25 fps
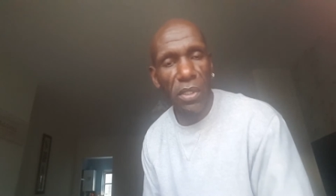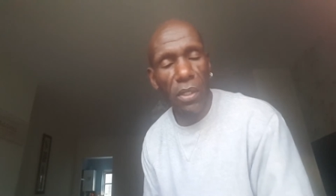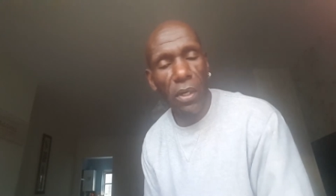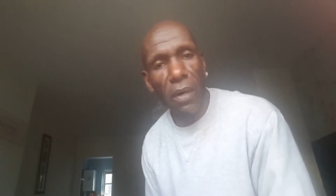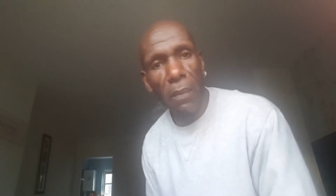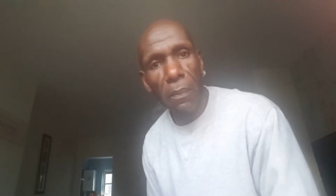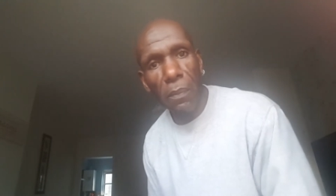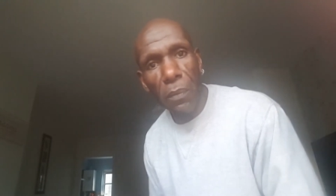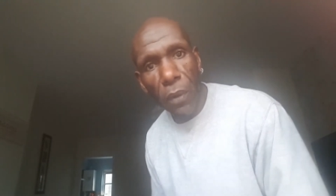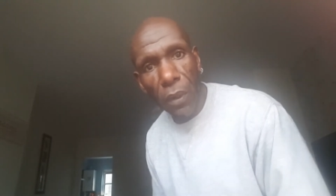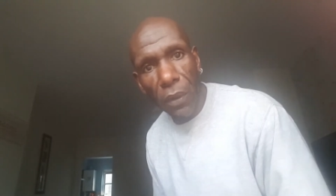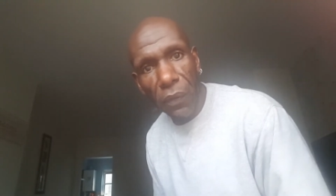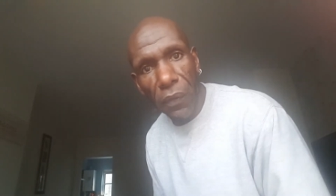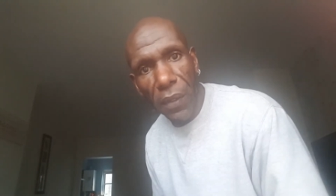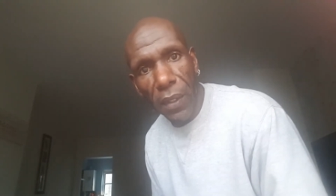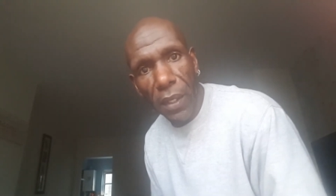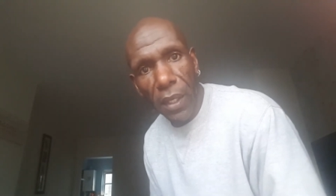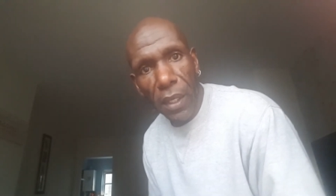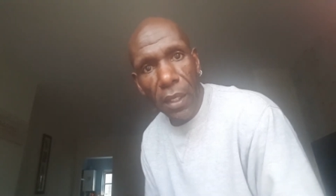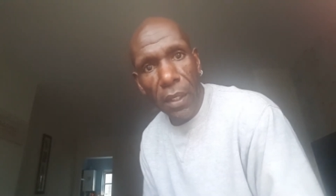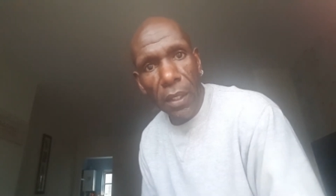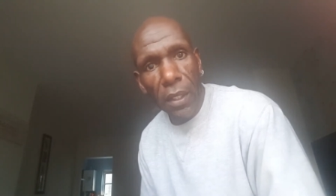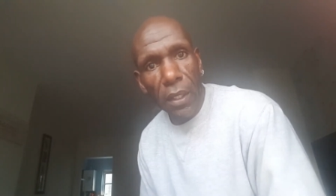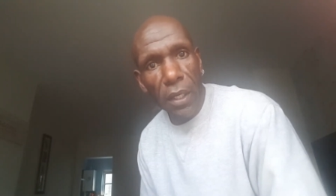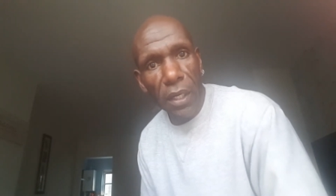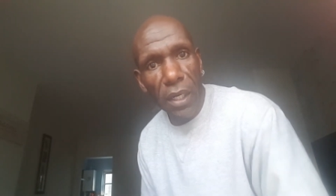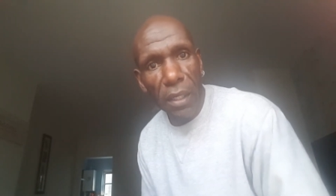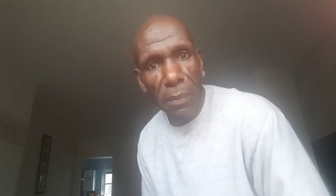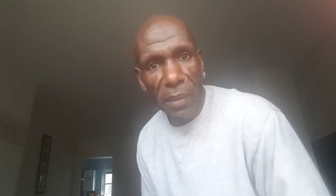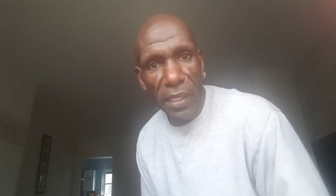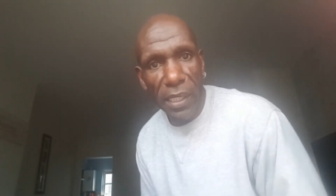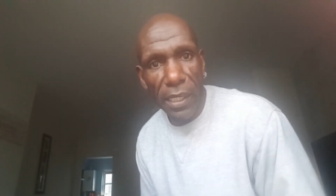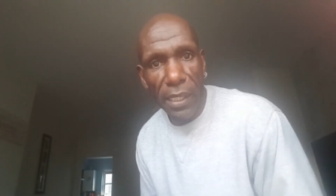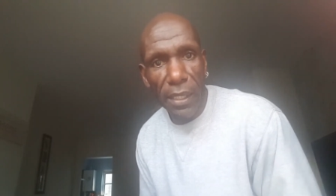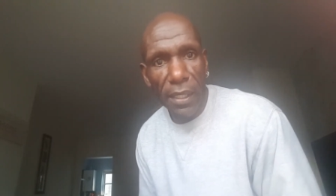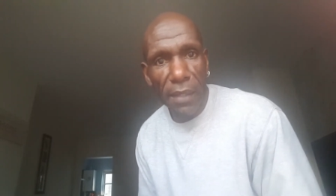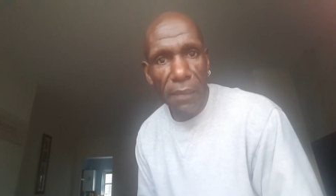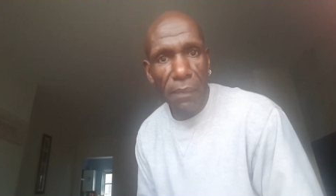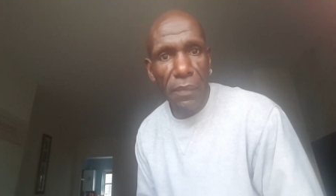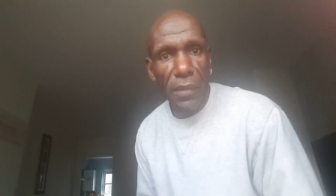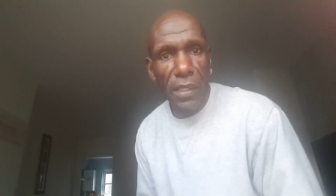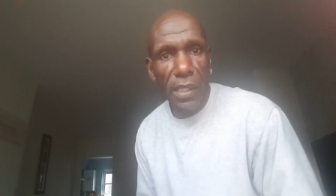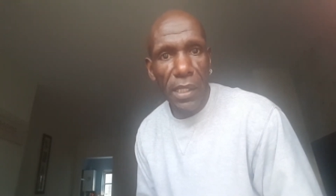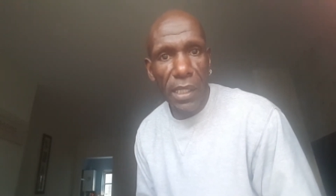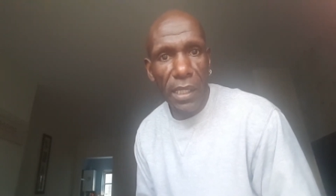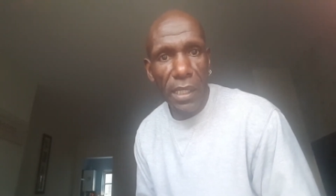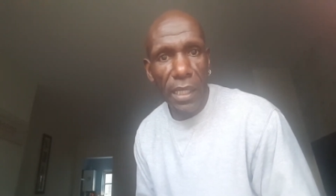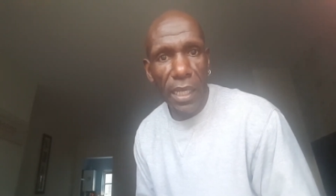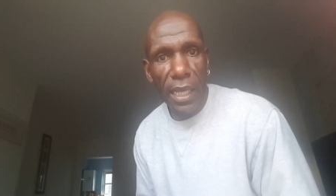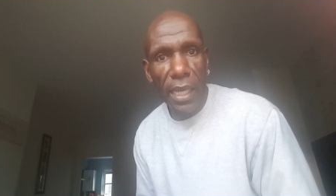So I'm not going to be
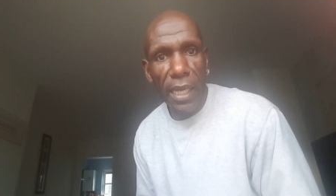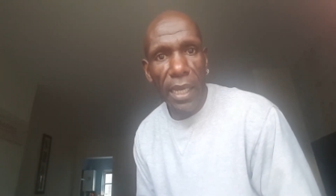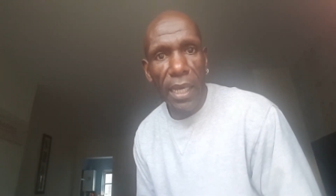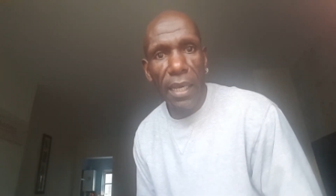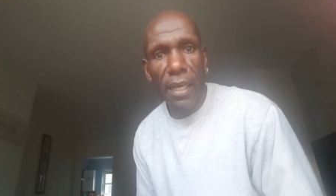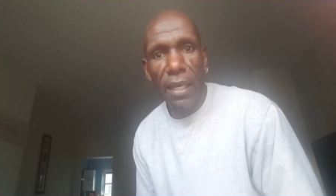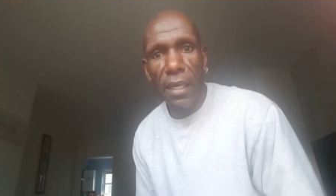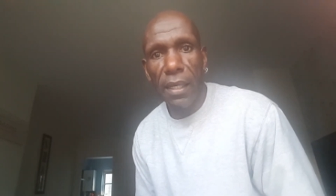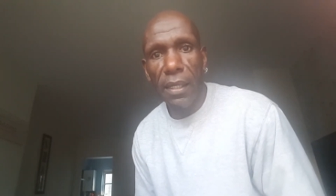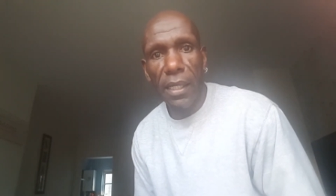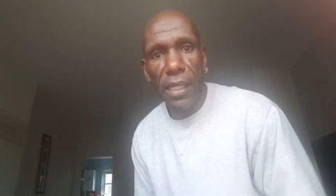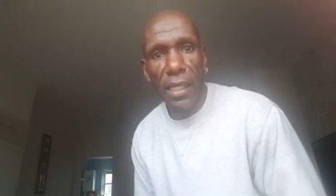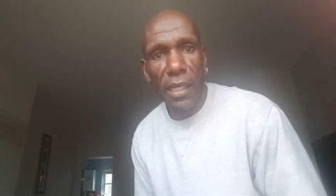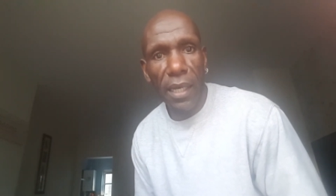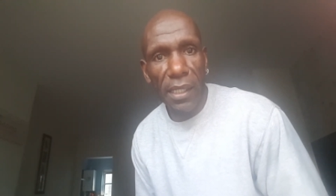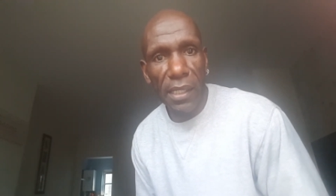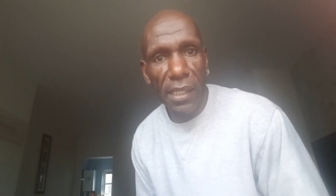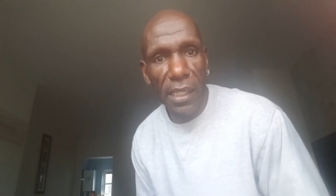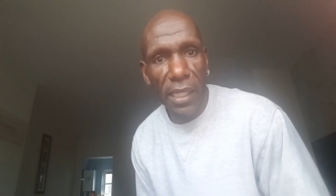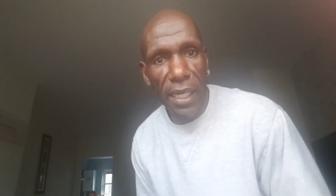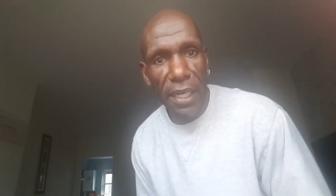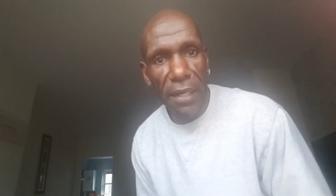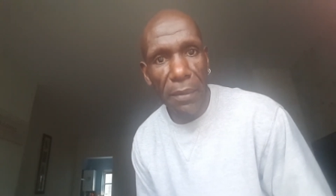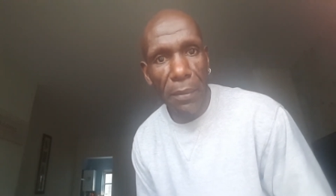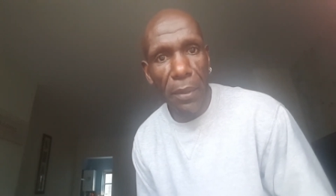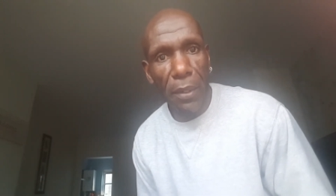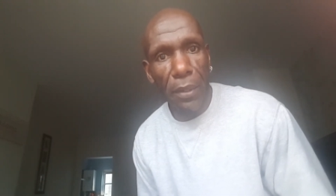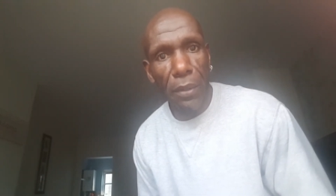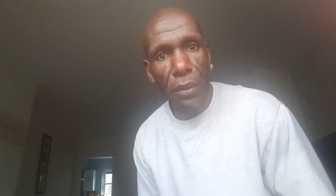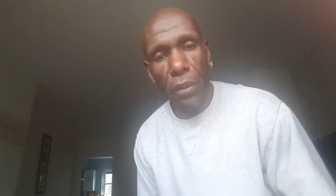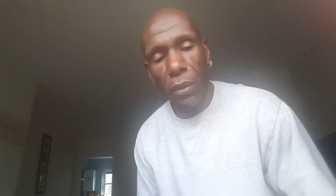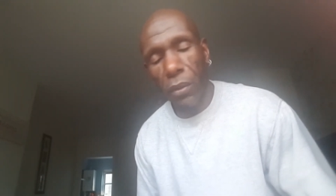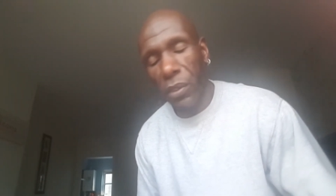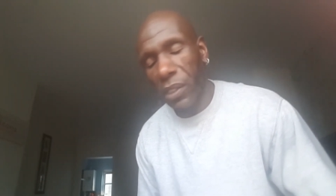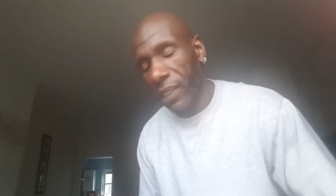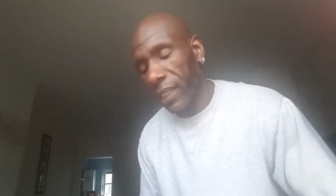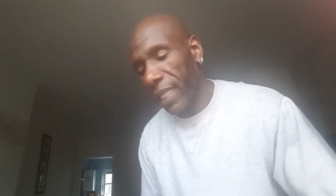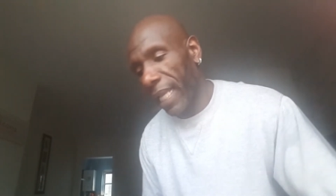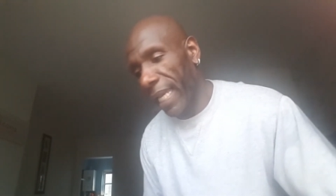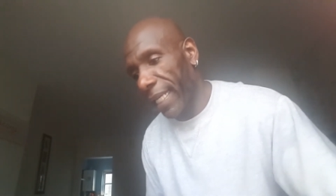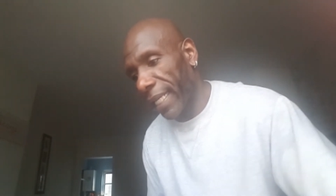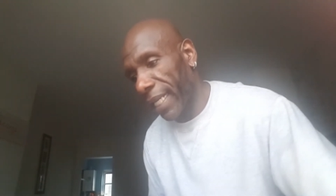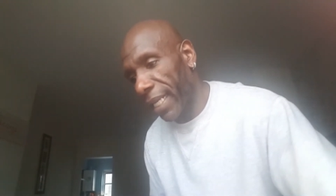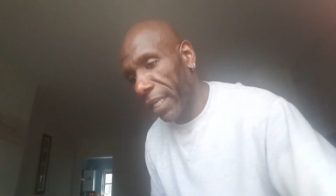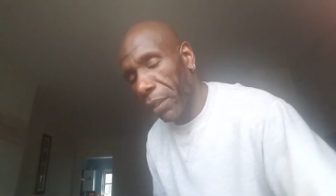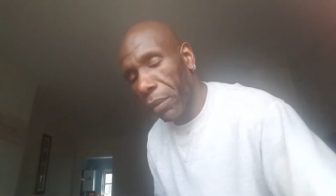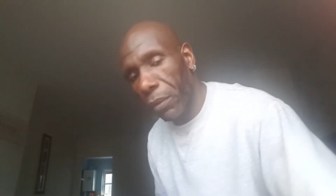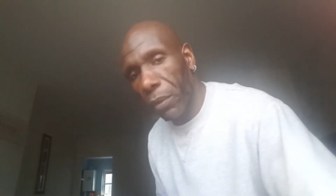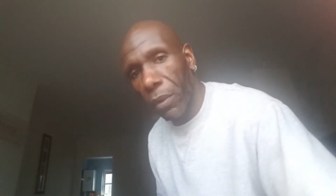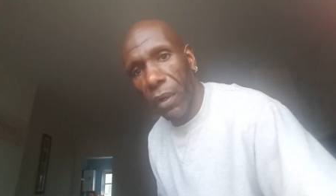cussing anyone or
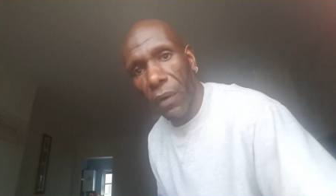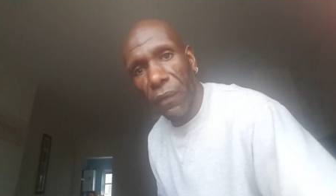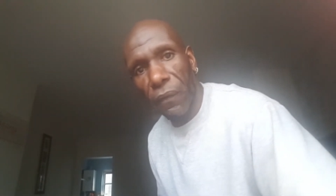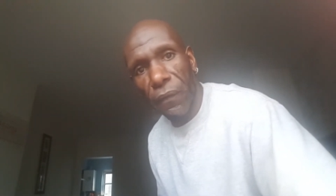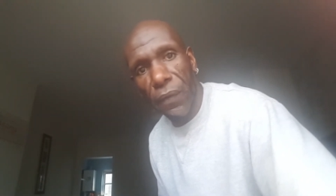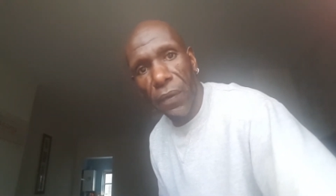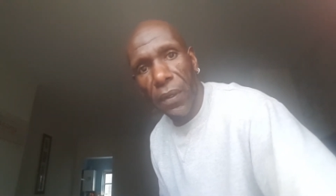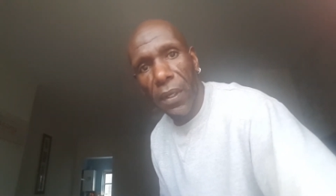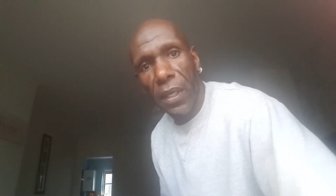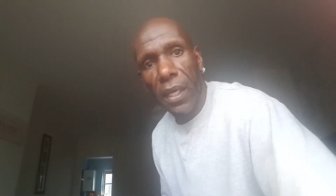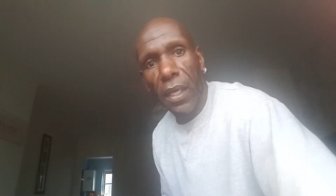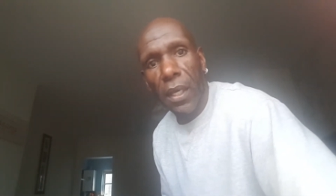slagging anyone off